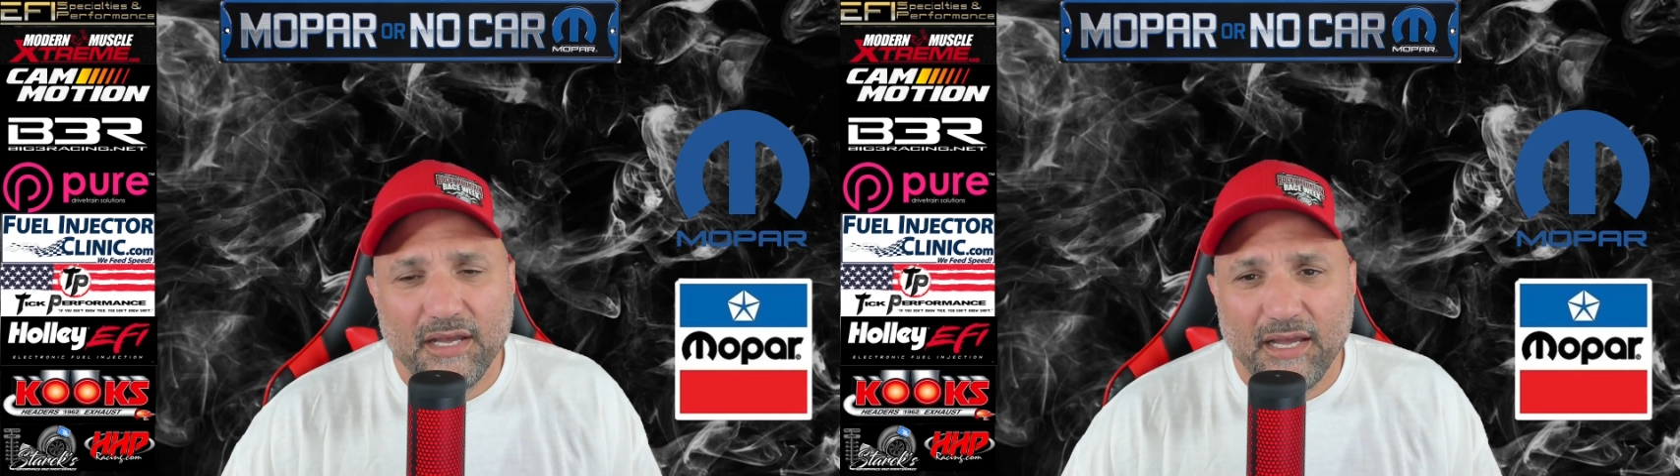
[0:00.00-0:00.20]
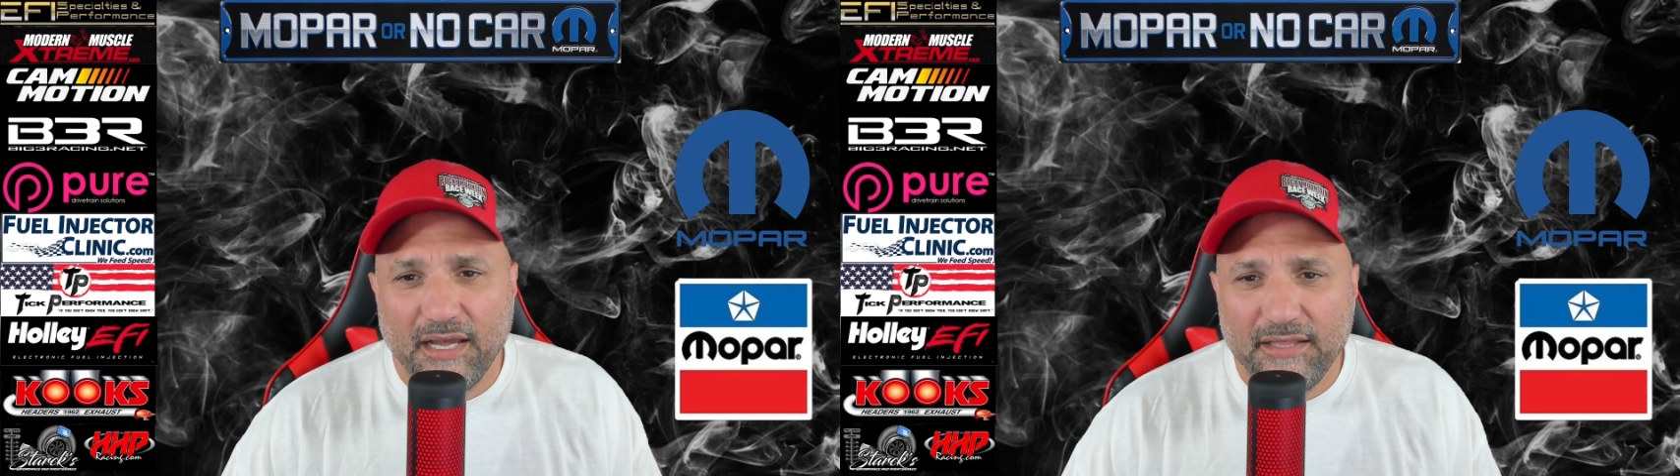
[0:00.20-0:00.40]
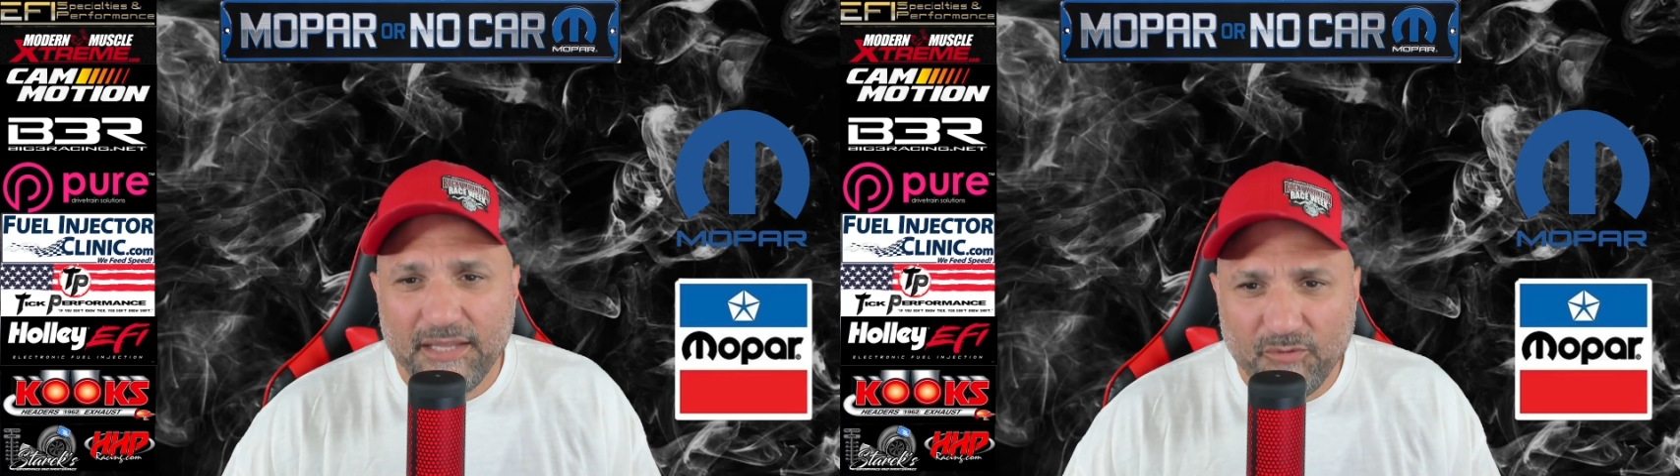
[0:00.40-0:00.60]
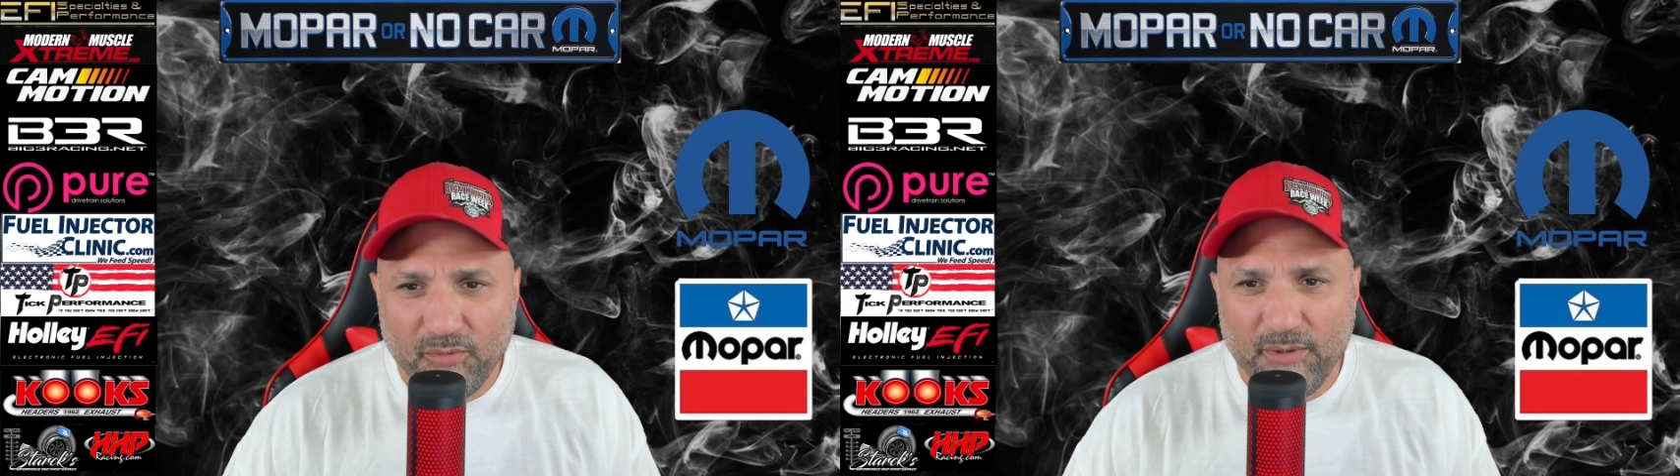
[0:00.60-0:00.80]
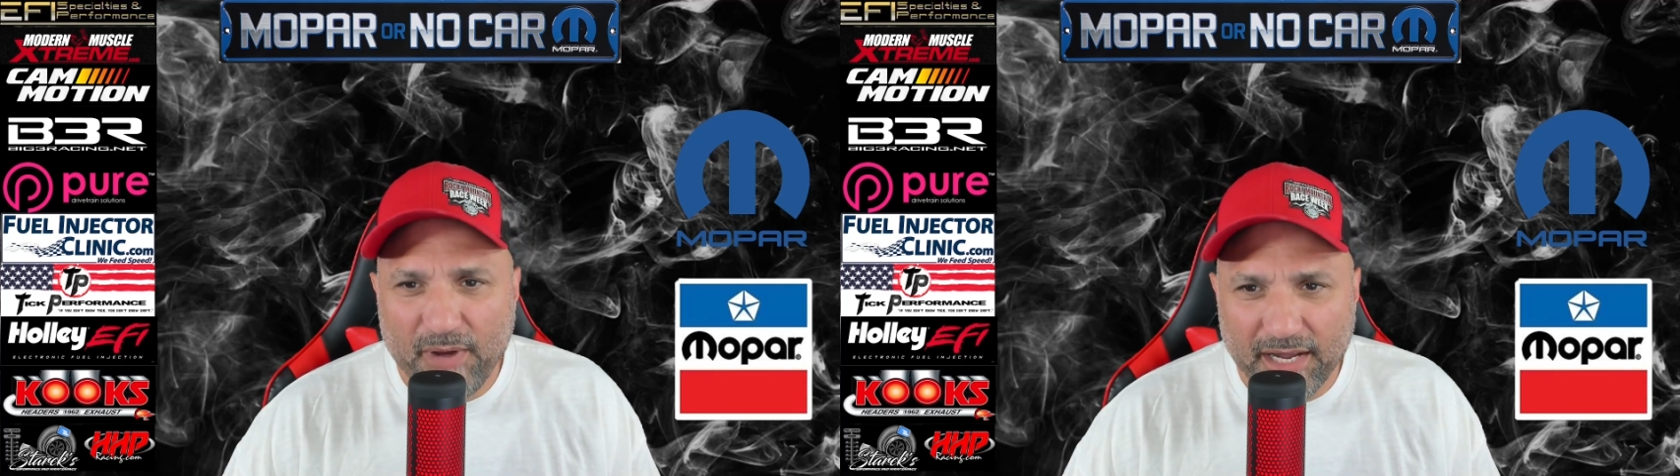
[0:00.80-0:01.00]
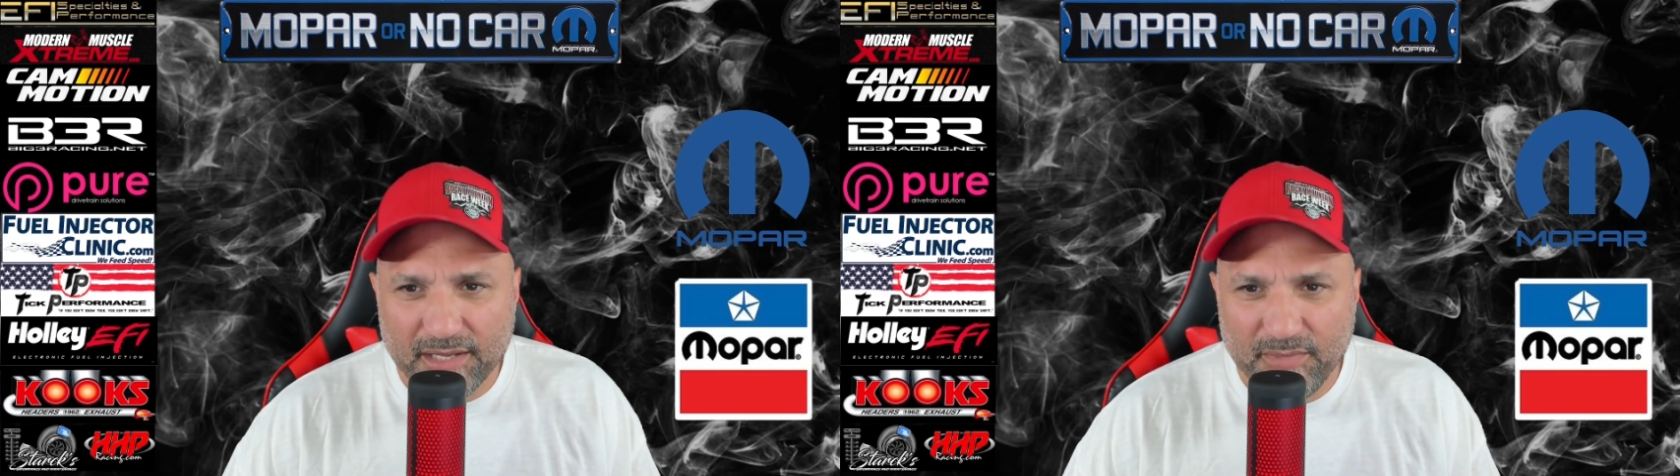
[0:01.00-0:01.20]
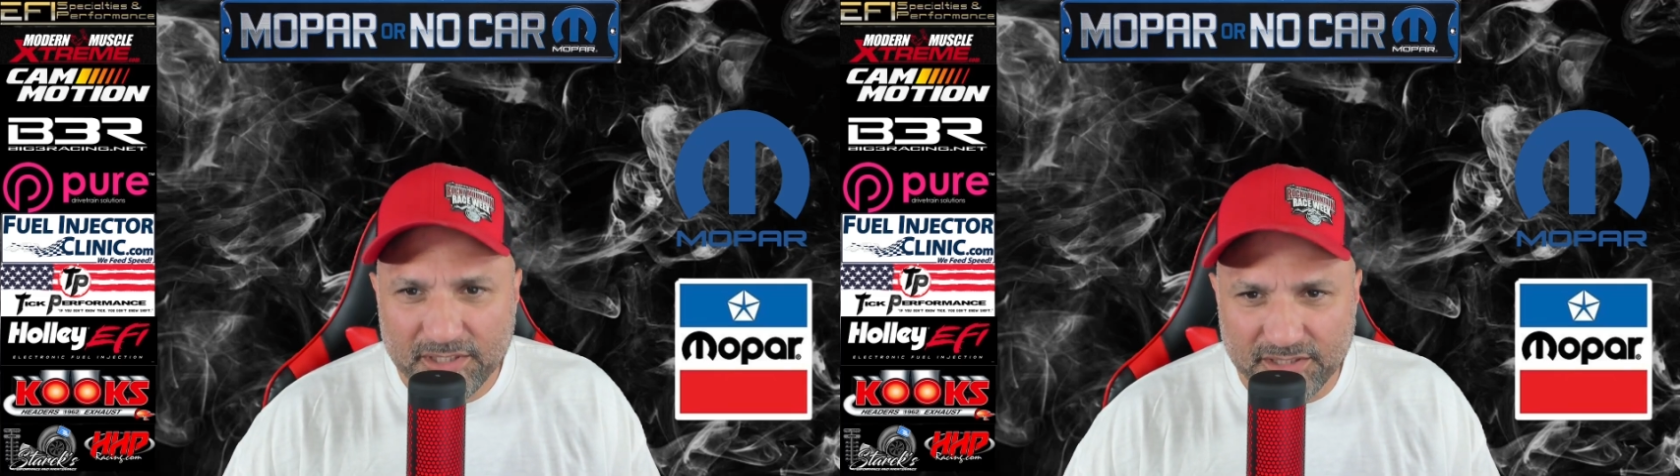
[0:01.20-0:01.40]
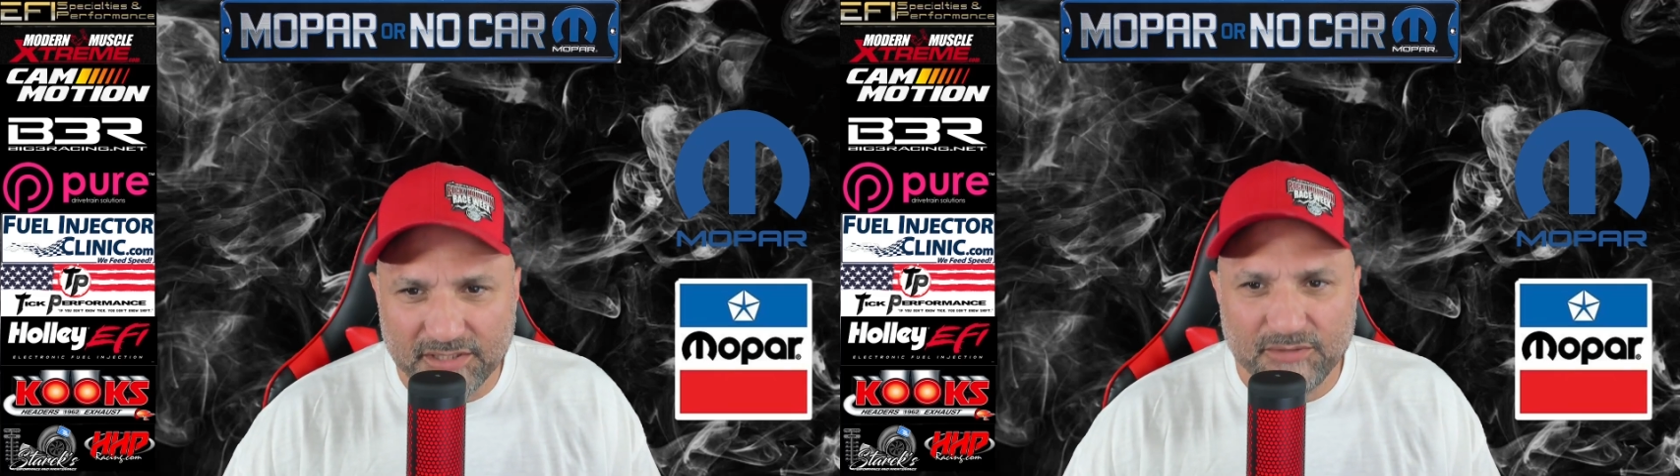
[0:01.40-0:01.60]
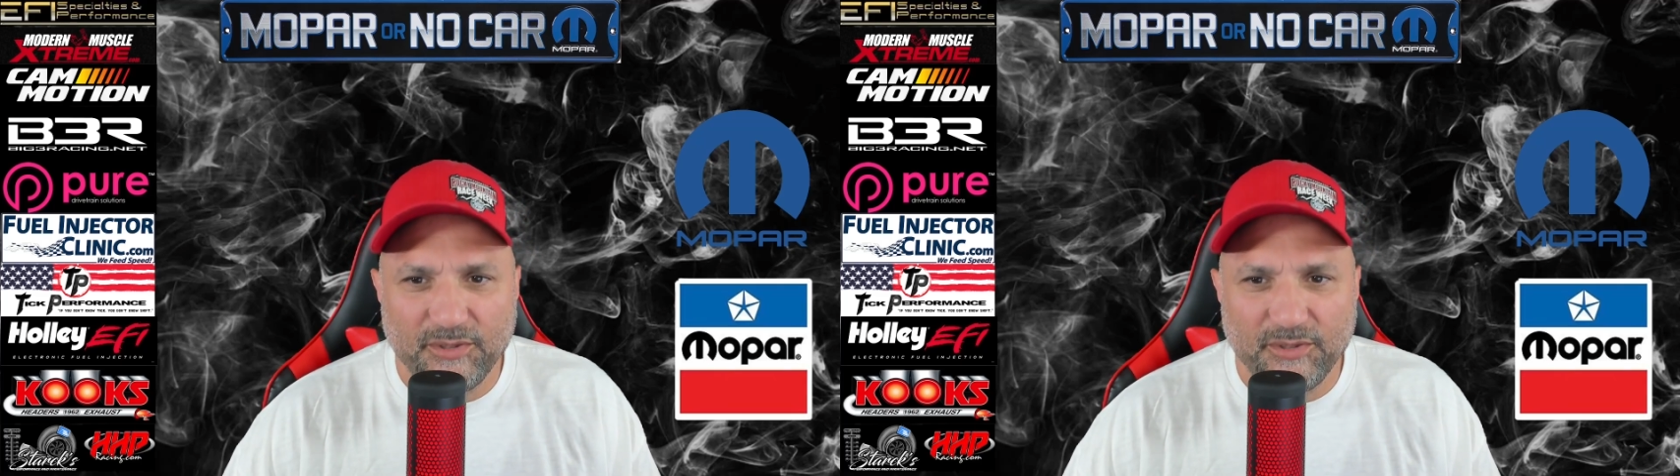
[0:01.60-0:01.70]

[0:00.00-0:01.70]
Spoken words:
And then we'll be back in business.